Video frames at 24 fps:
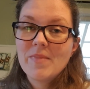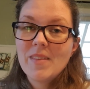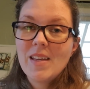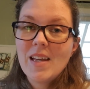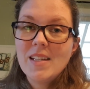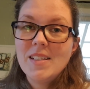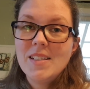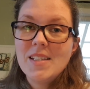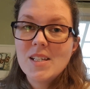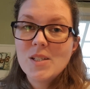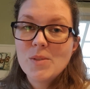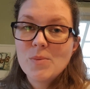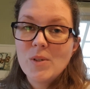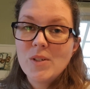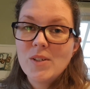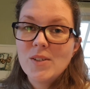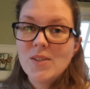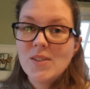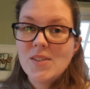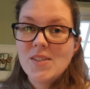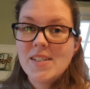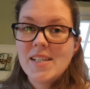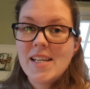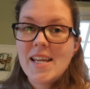I just wanted
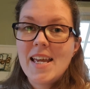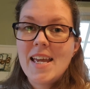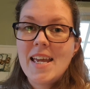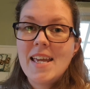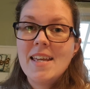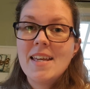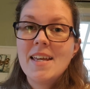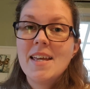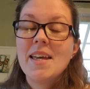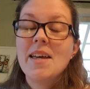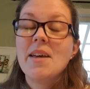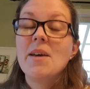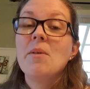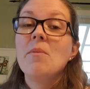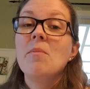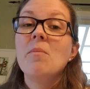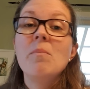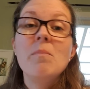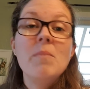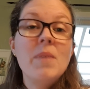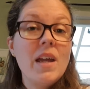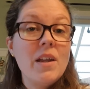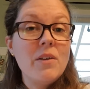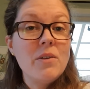to say
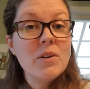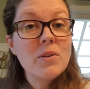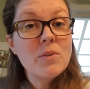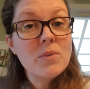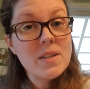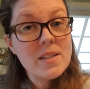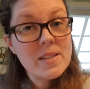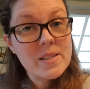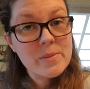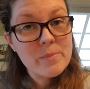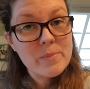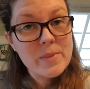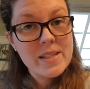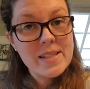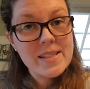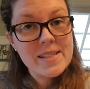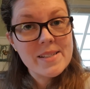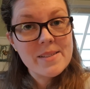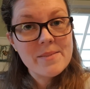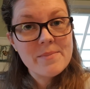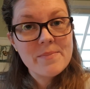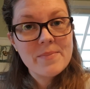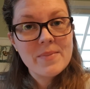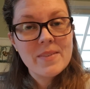Merry Christmas.